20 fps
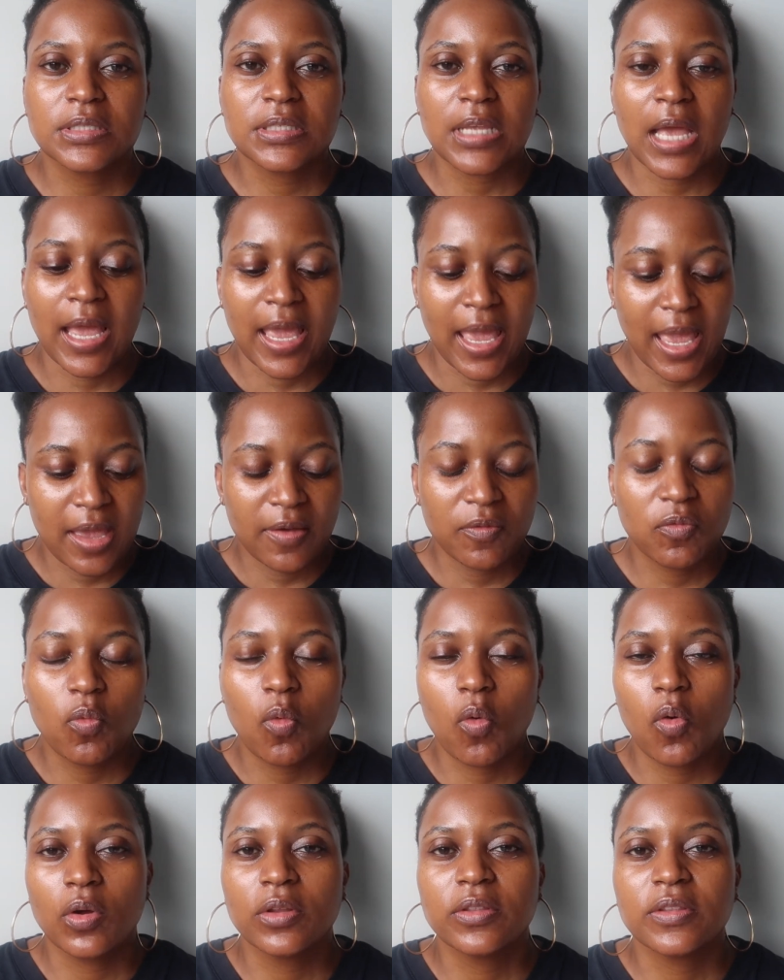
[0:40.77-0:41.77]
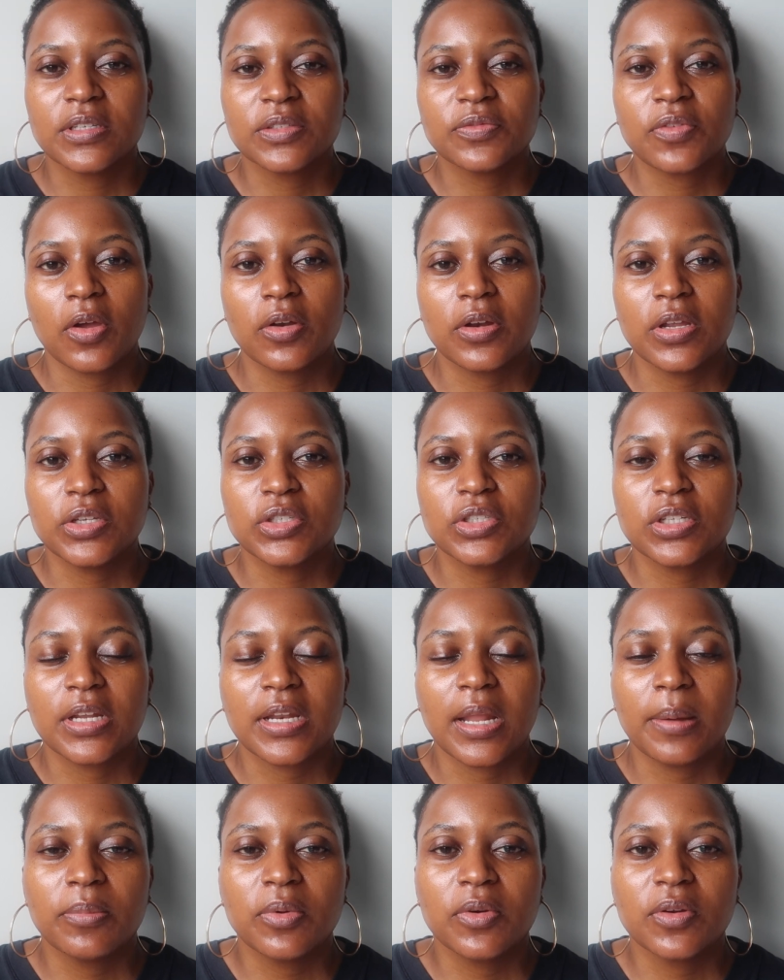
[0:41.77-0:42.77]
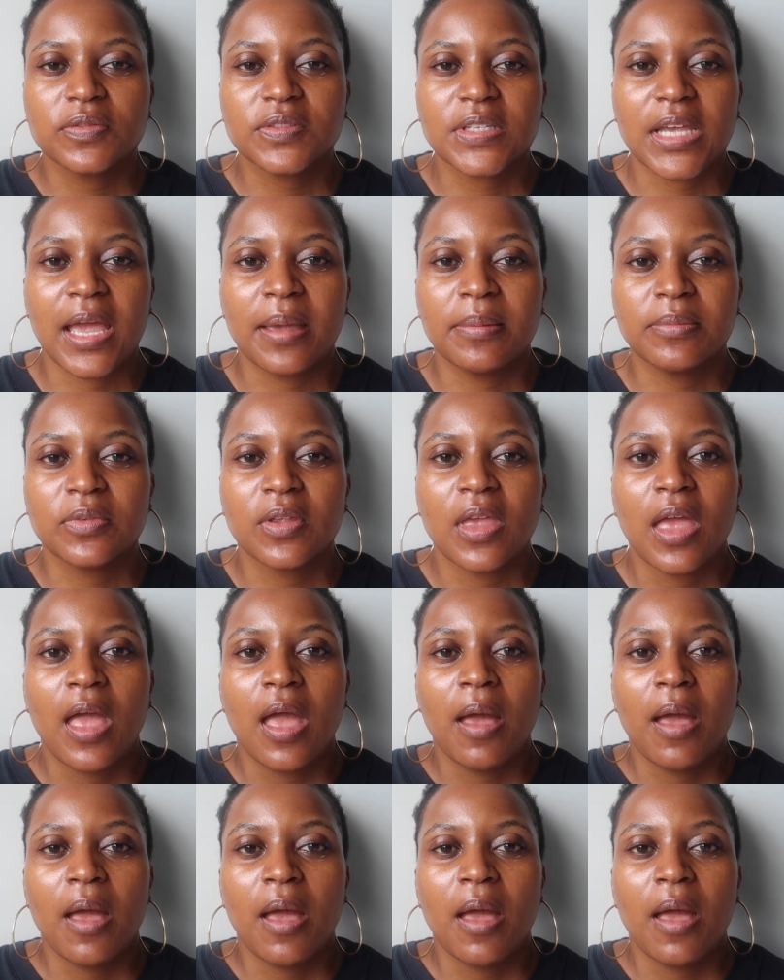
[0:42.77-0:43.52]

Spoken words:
I have worn this foundation a number of times,